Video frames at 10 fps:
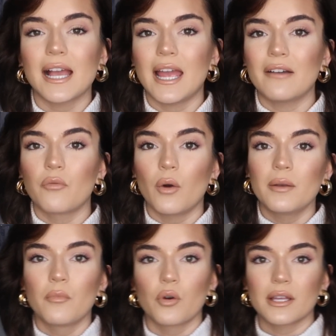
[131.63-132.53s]
I have
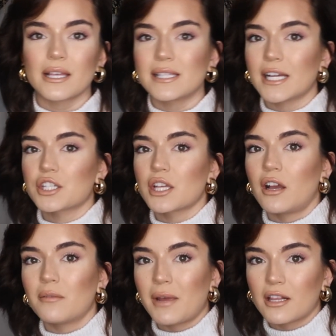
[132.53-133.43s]
one more that's actually
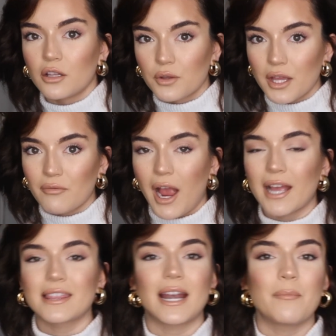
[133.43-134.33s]
on my clothing
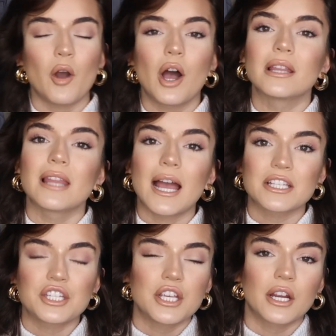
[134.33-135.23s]
rack that I bought
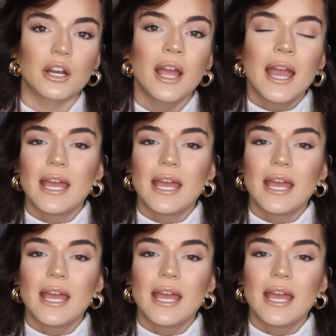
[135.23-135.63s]
last year,